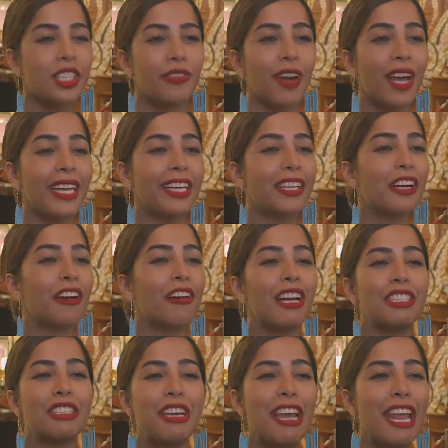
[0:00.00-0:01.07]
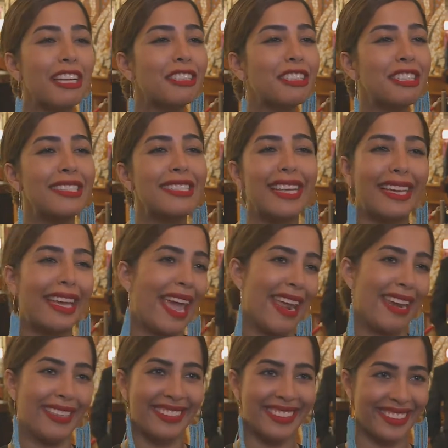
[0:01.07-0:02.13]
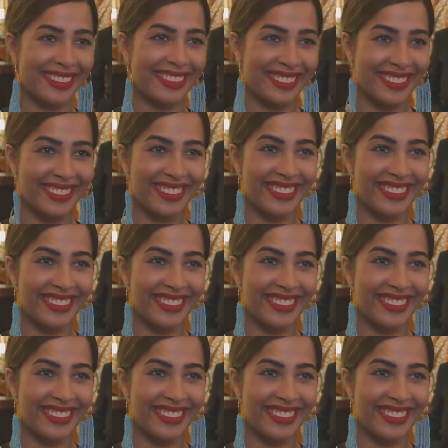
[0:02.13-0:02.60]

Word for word: Shivani, congratulations again. Thank you,